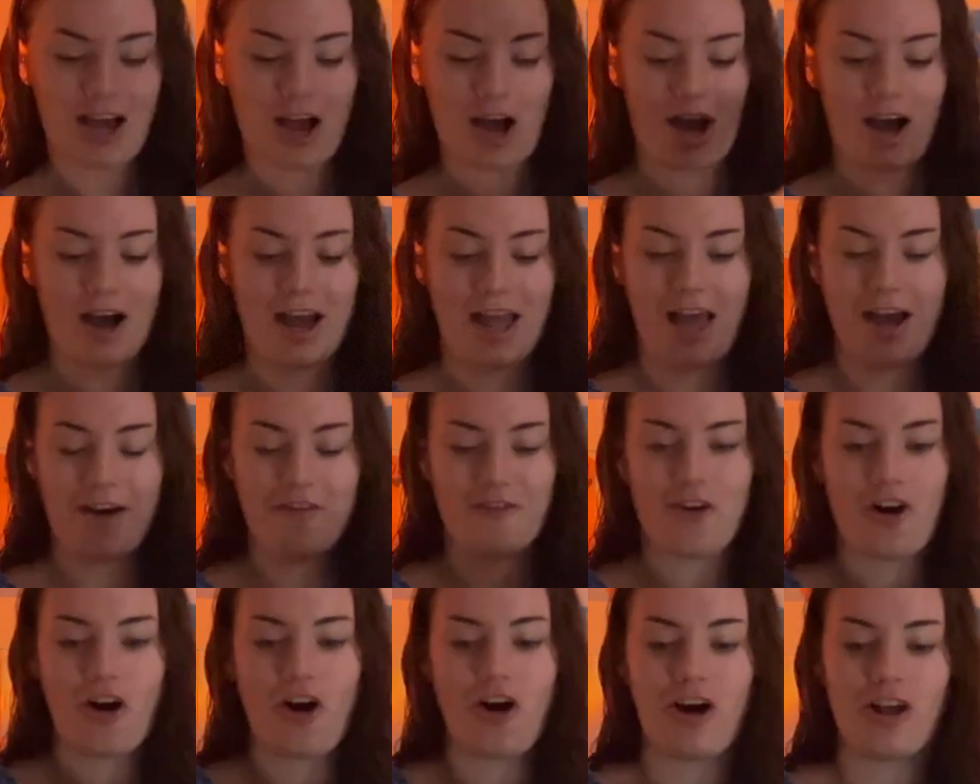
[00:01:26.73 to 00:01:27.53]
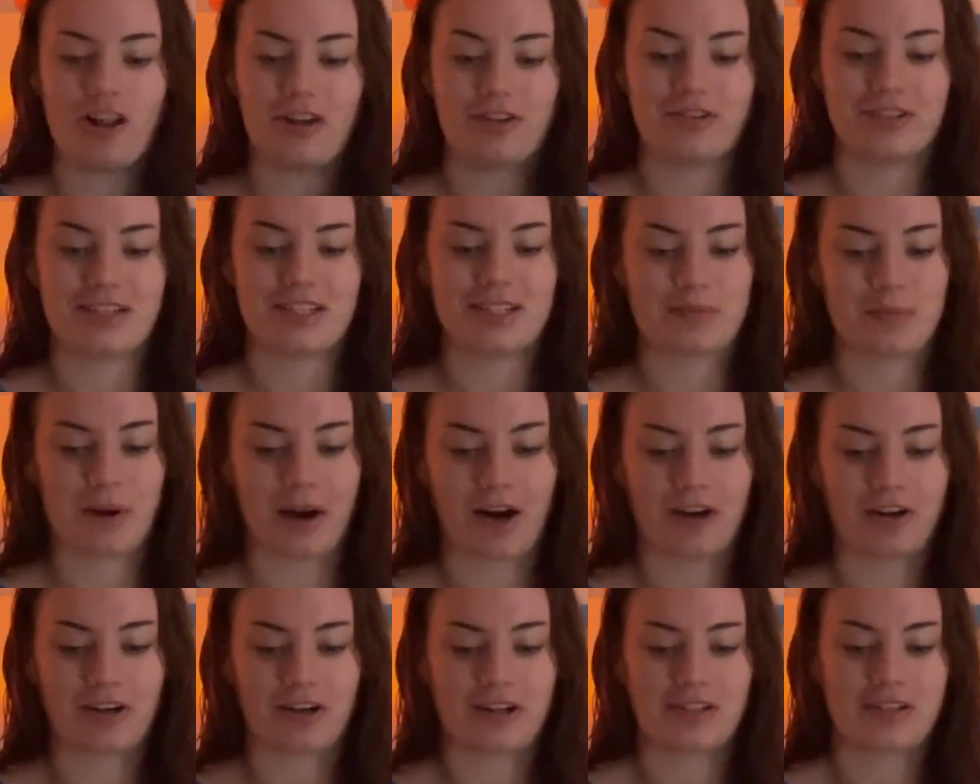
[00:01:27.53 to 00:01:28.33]
I have all of these
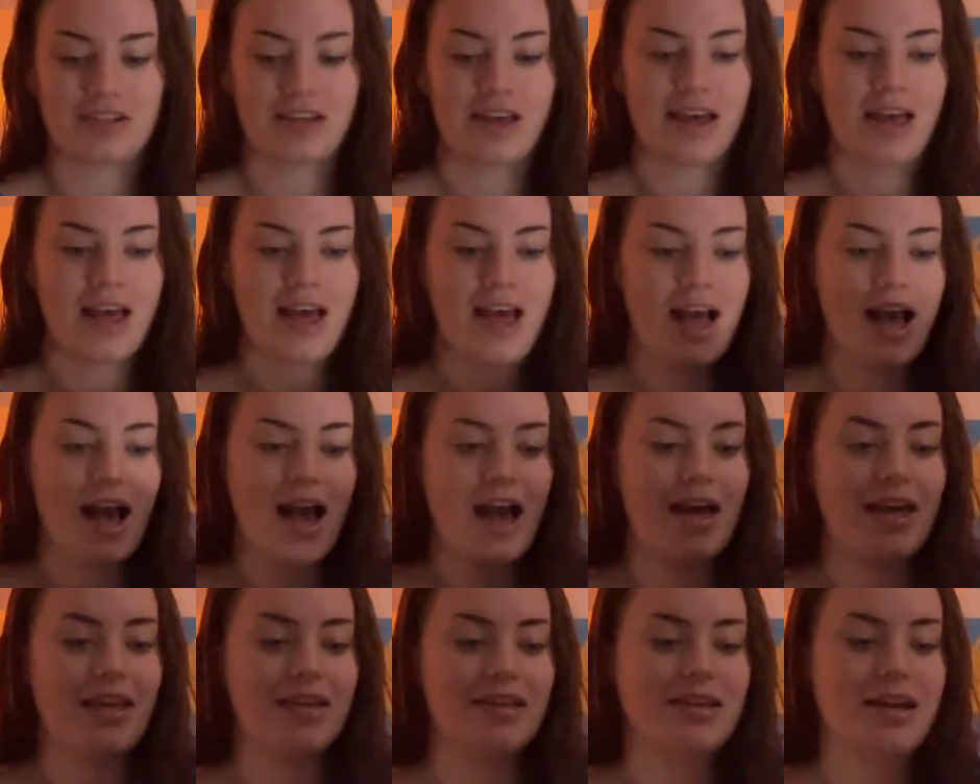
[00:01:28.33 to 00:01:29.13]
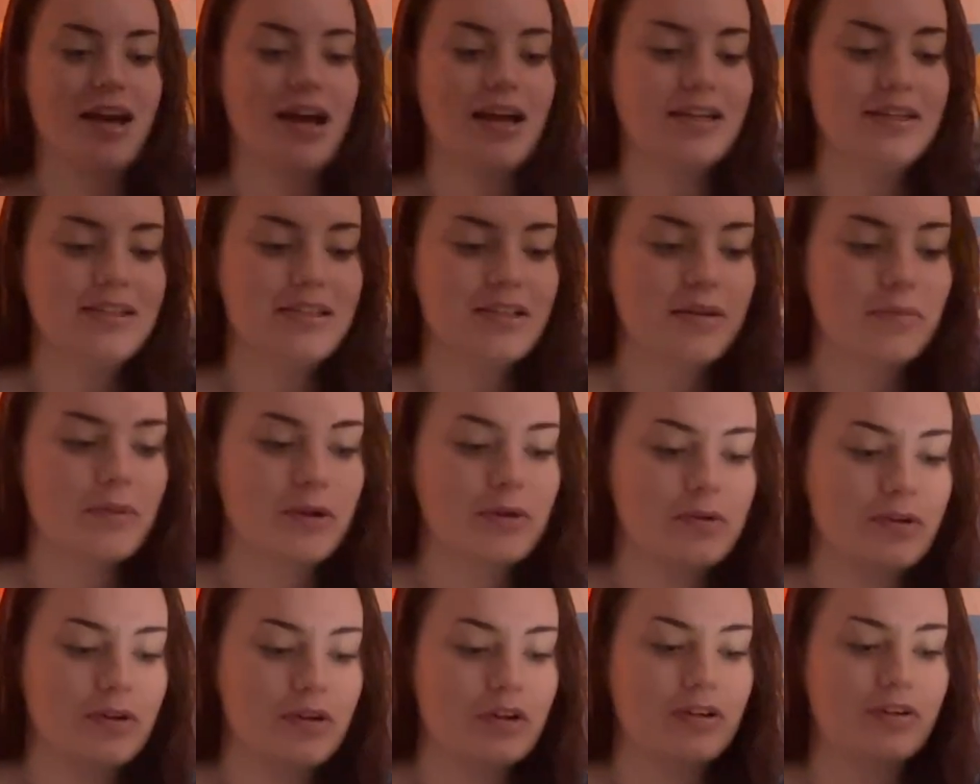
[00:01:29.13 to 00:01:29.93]
markers, and anytime
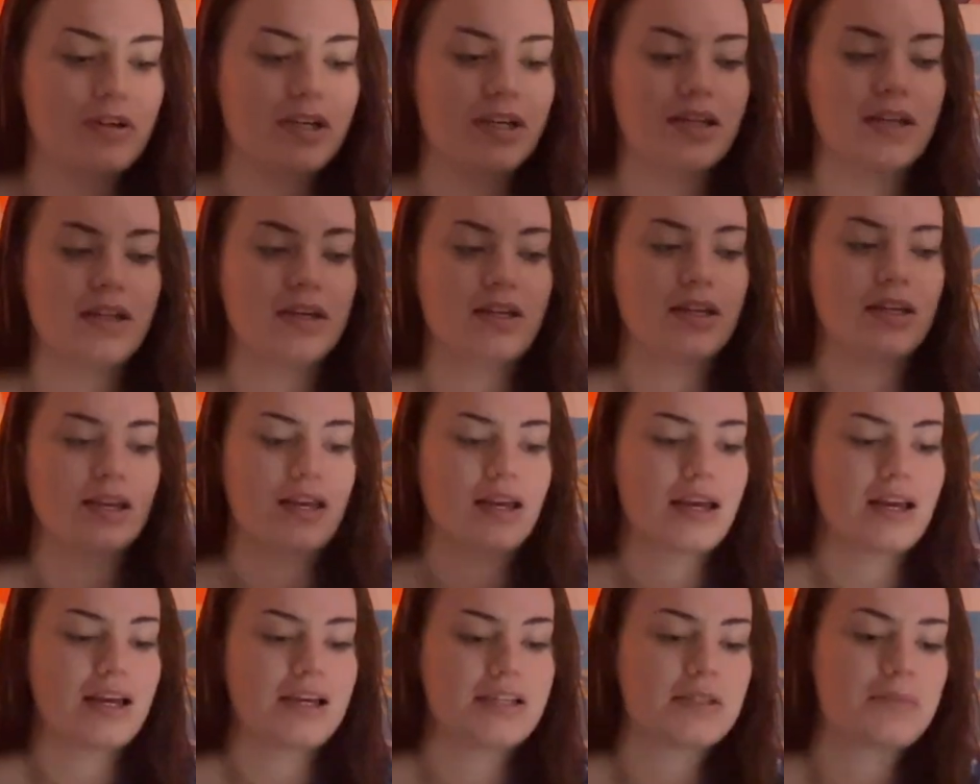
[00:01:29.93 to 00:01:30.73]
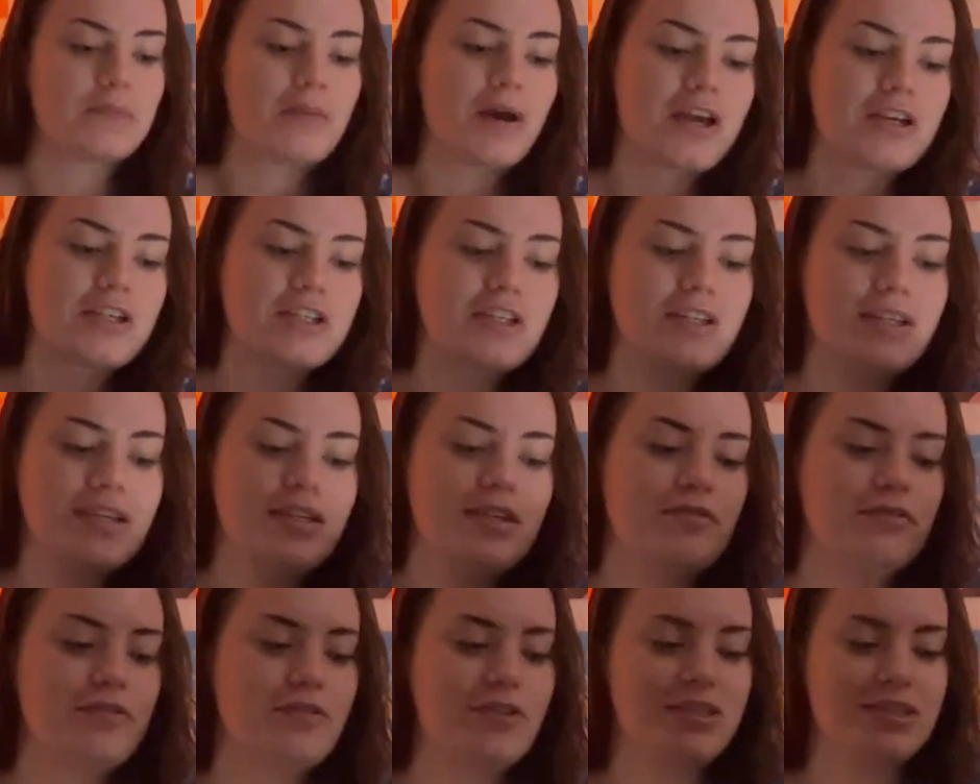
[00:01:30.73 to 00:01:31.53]
I'm colouring, especially
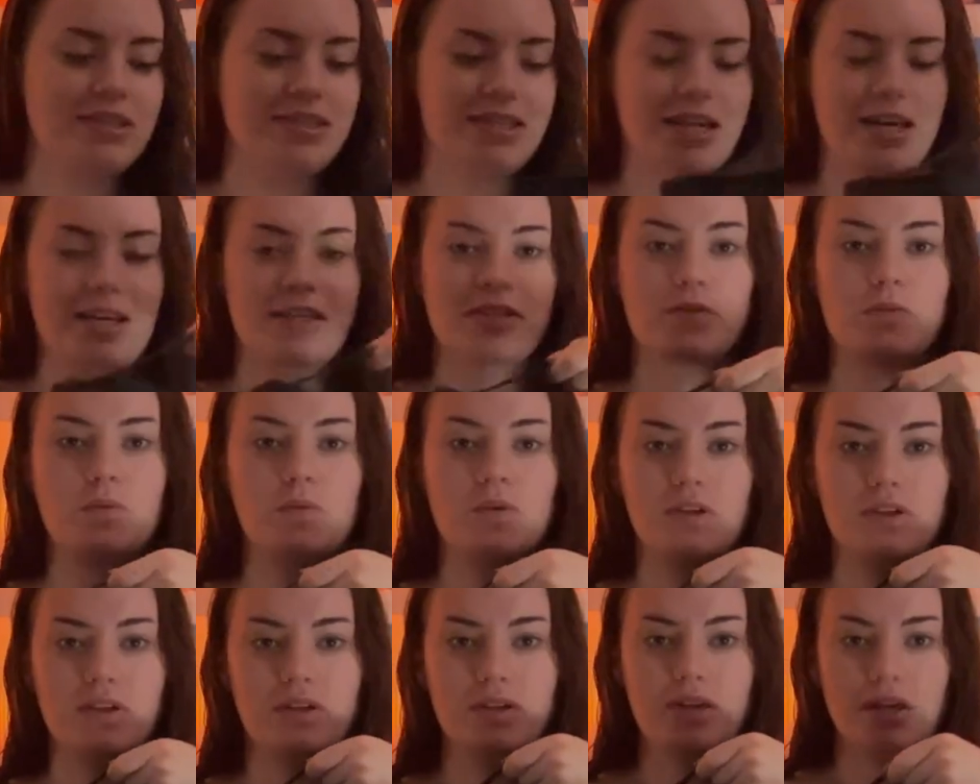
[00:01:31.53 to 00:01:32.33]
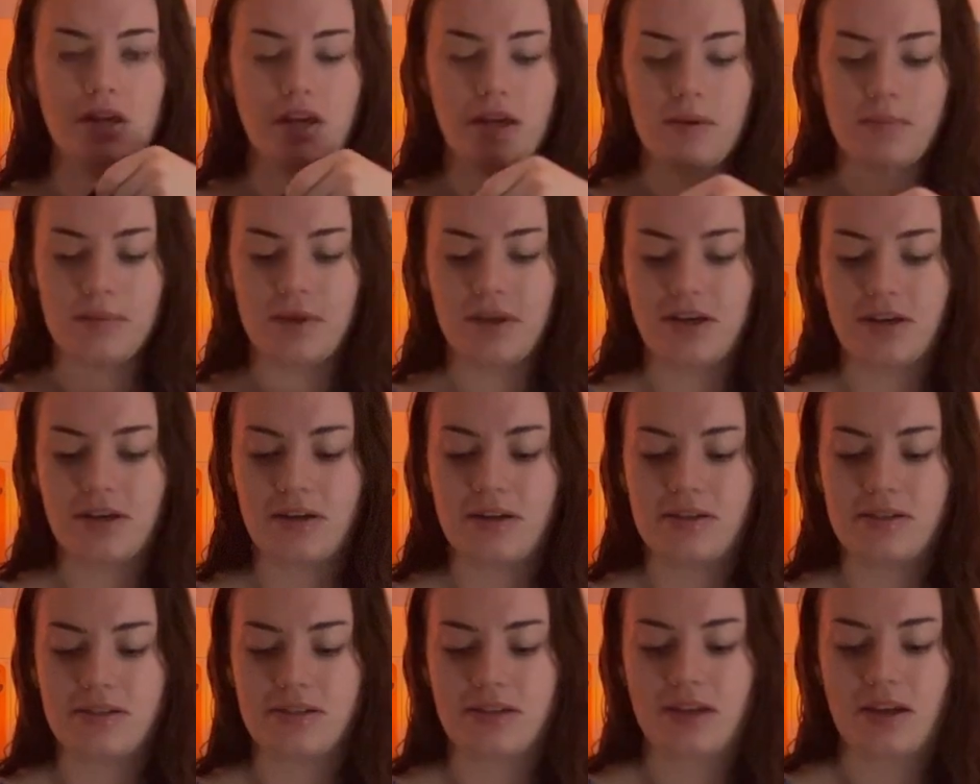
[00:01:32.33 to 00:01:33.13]
for this one,
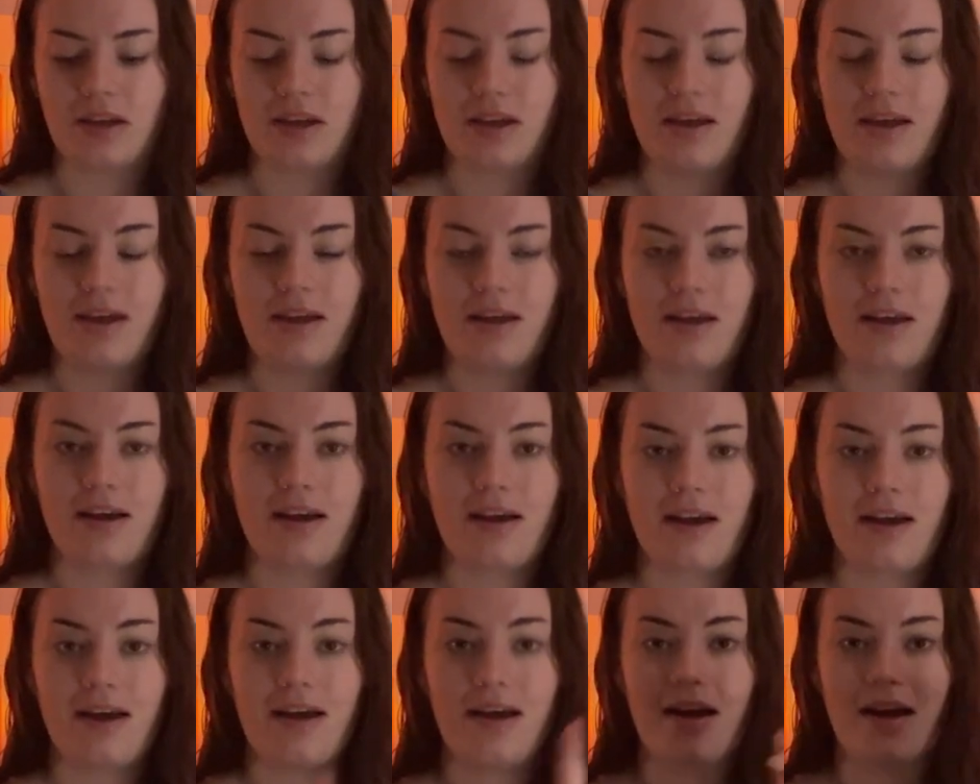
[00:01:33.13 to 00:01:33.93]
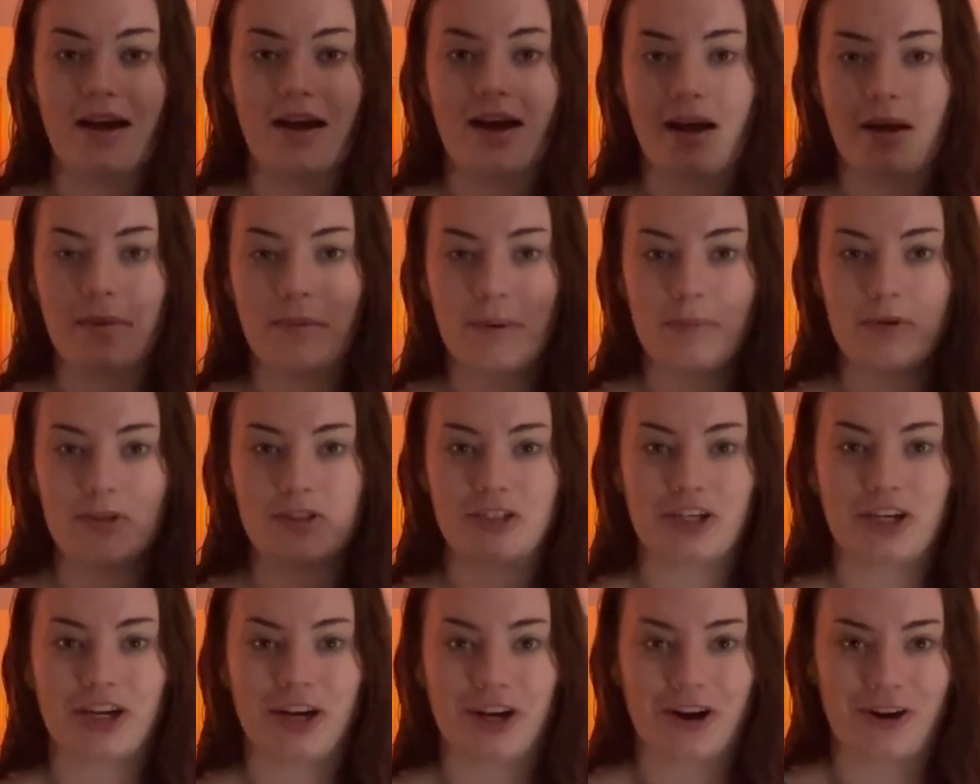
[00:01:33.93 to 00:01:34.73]
because I'm a
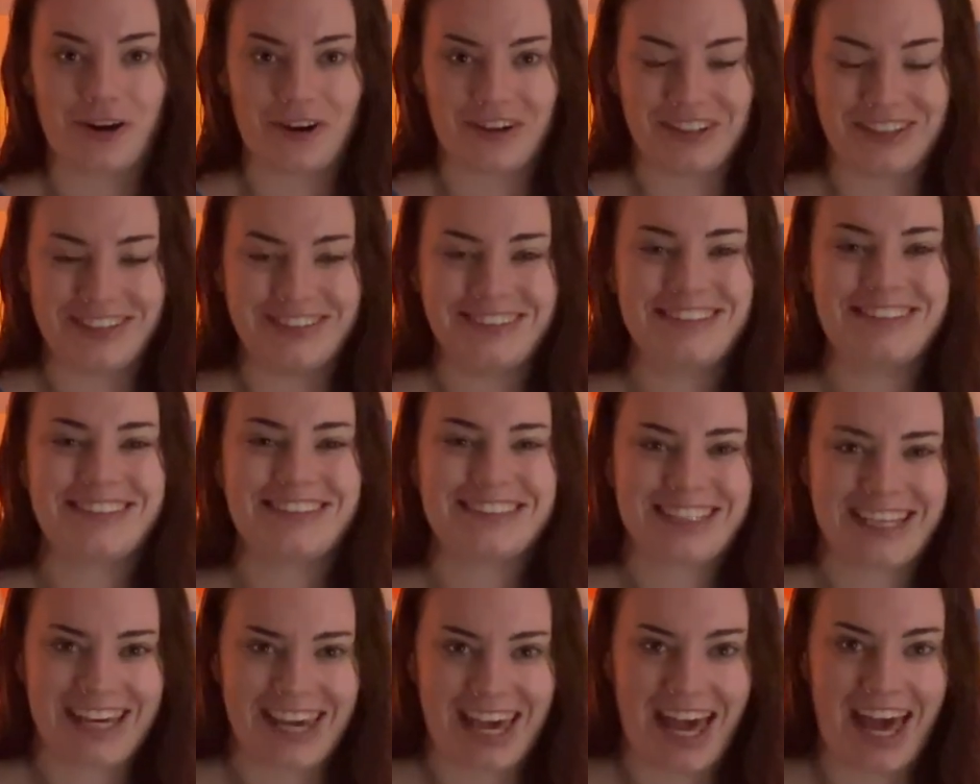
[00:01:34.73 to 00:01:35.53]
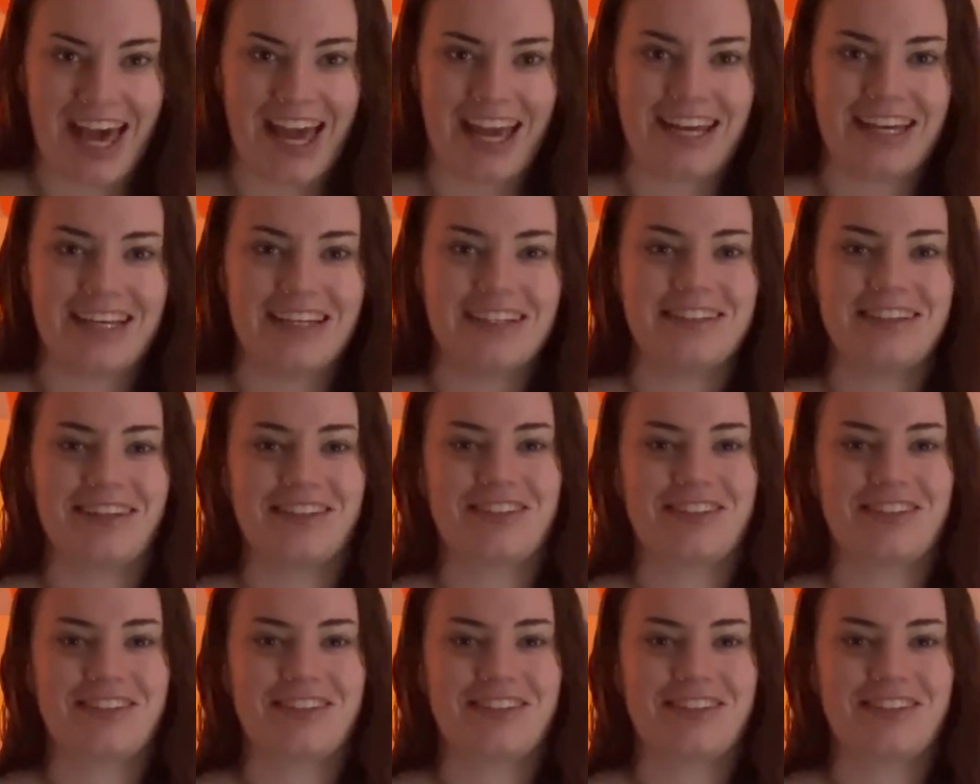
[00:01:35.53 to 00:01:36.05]
budget girl, okay?